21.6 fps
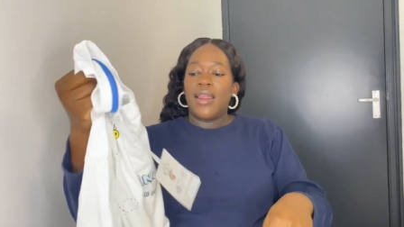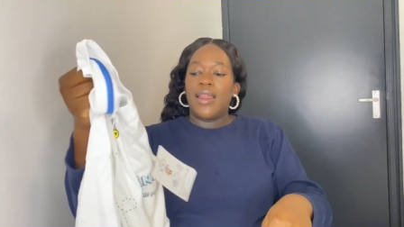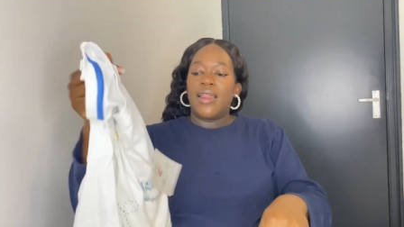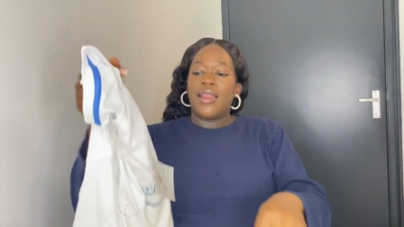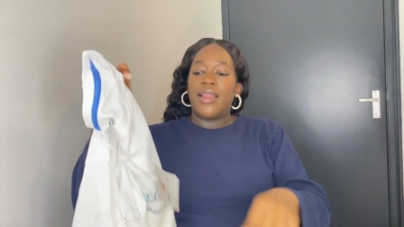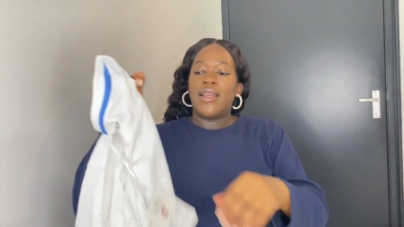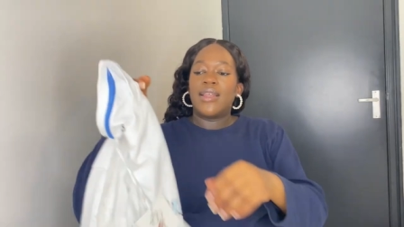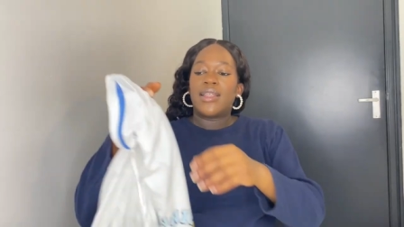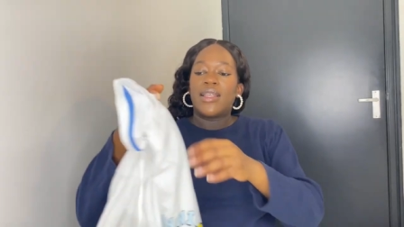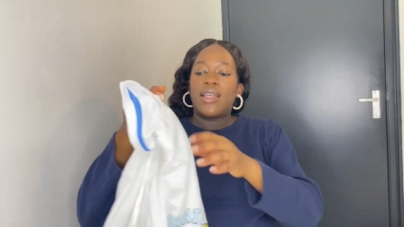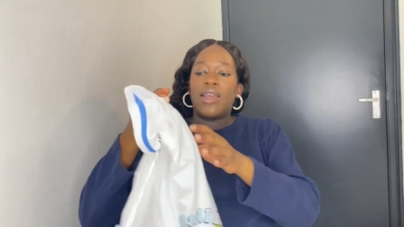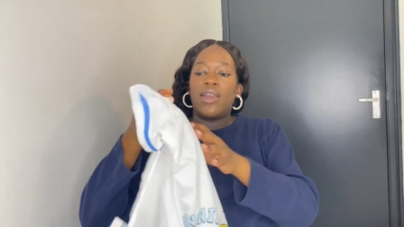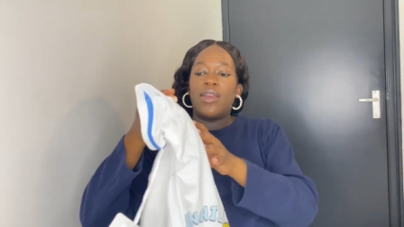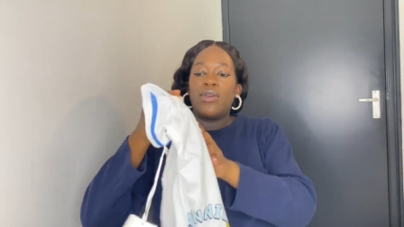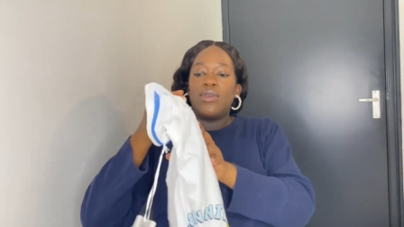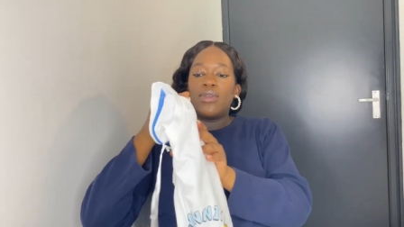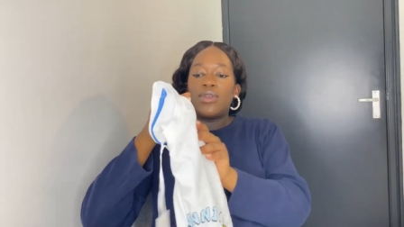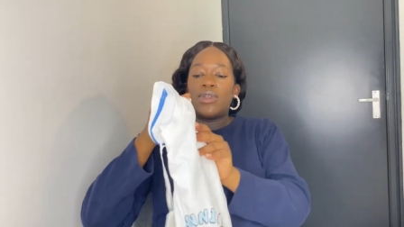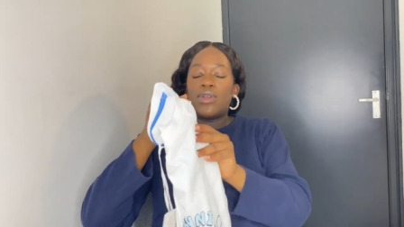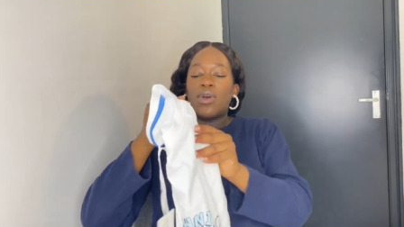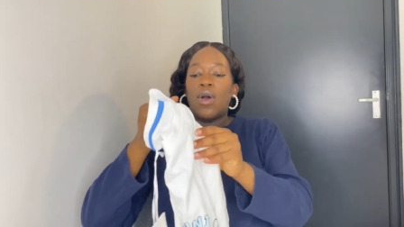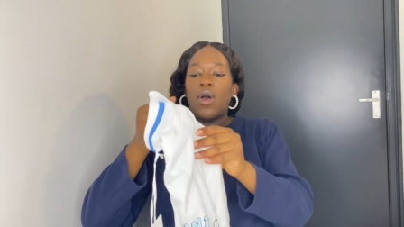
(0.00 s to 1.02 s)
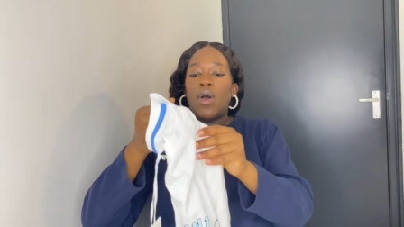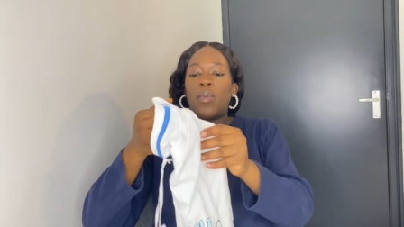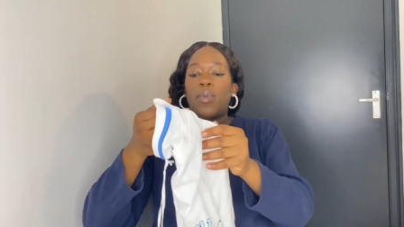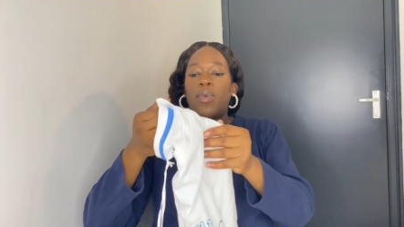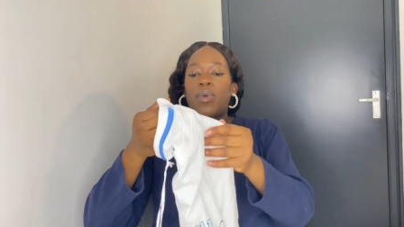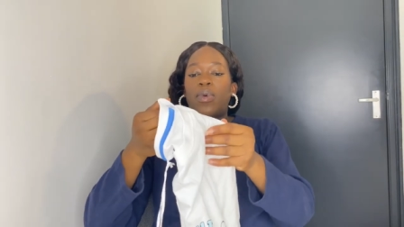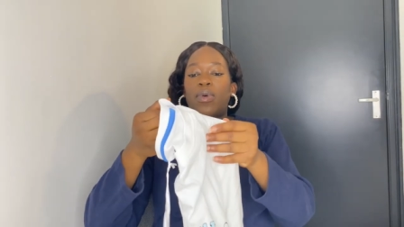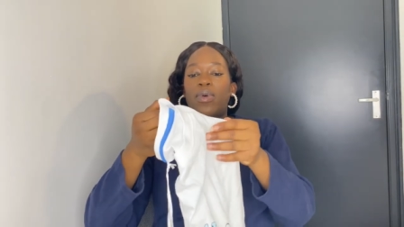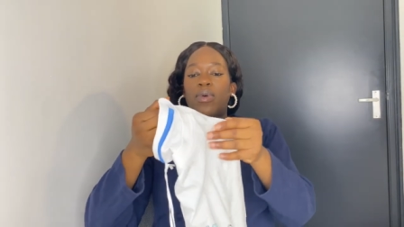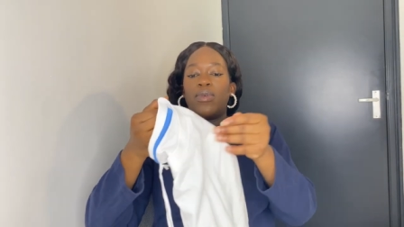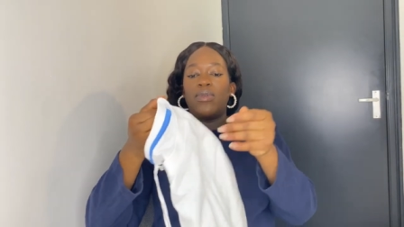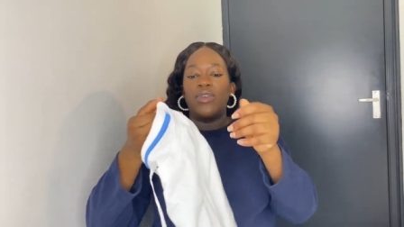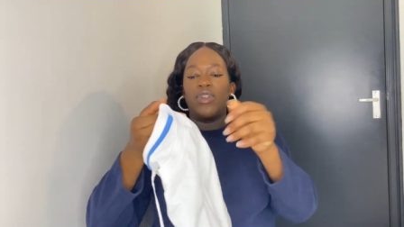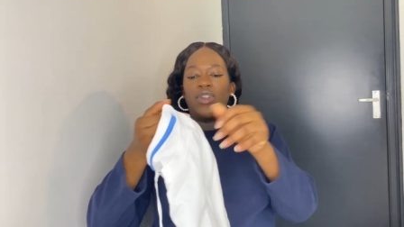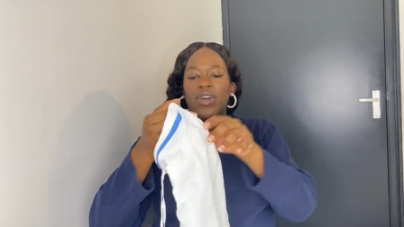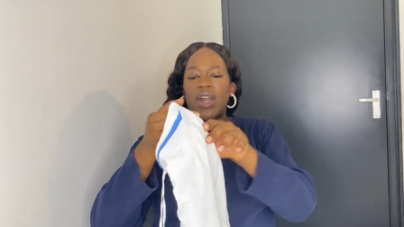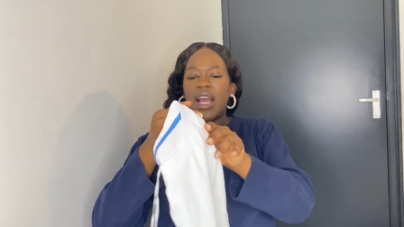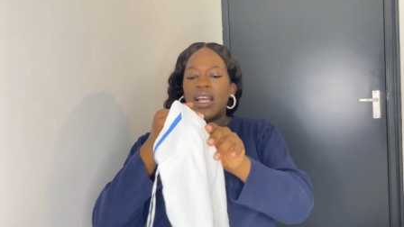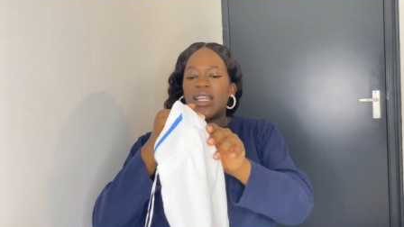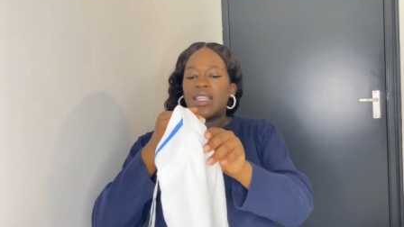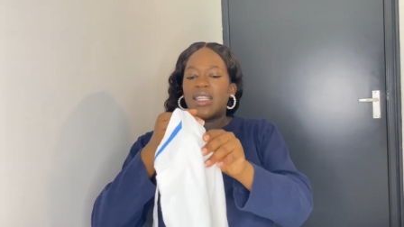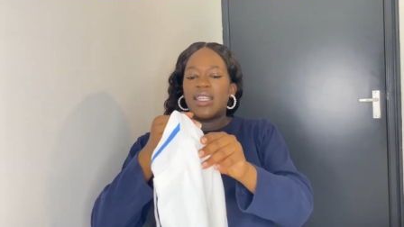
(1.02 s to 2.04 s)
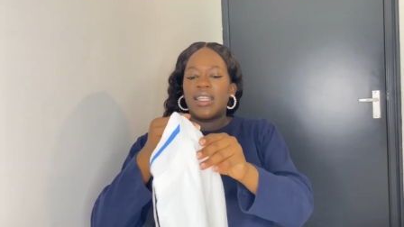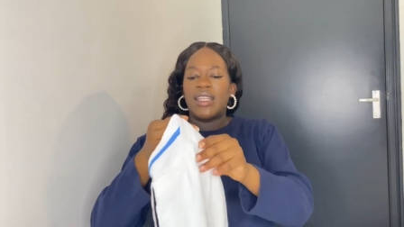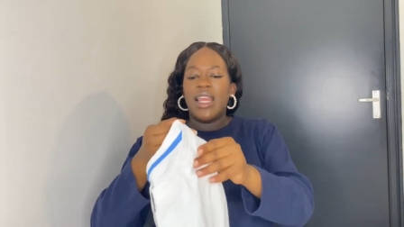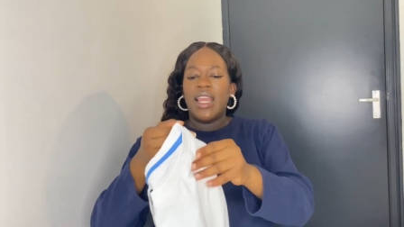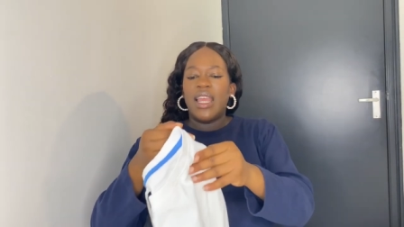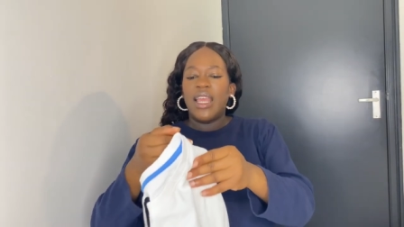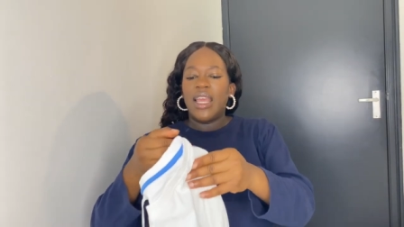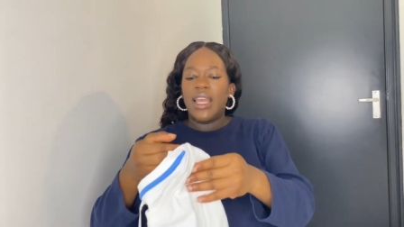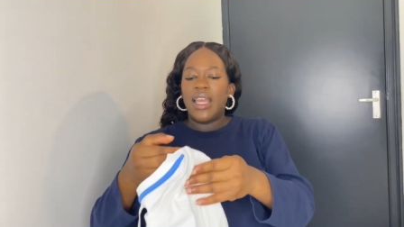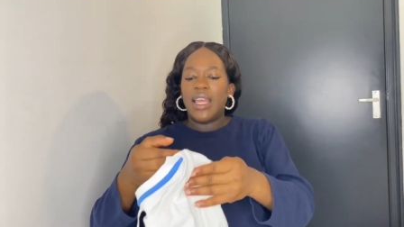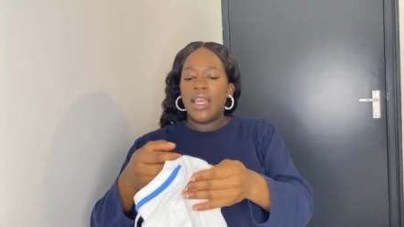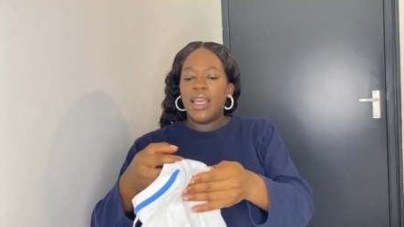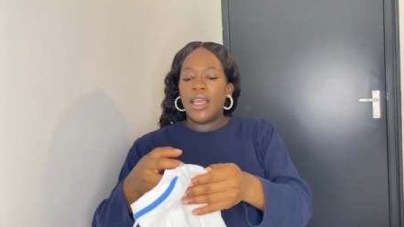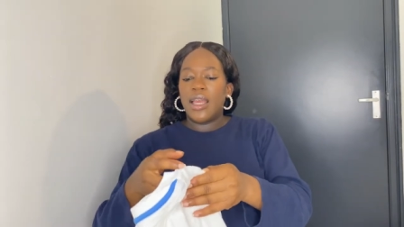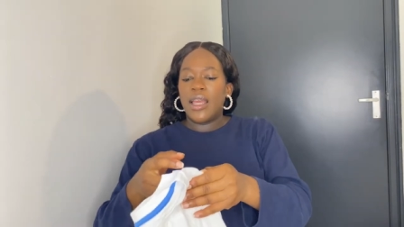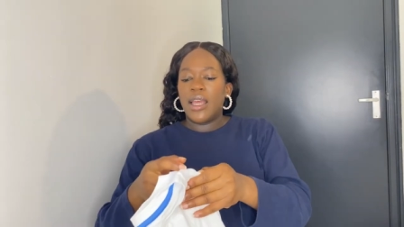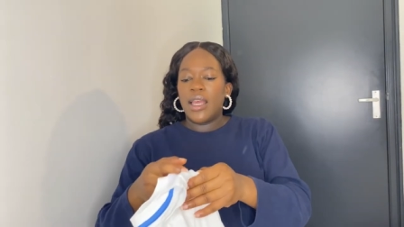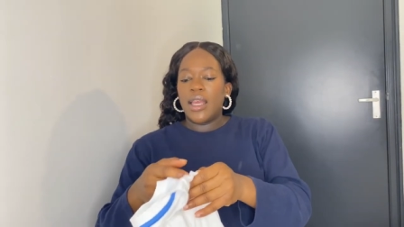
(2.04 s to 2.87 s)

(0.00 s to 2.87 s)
this cute top dress thingy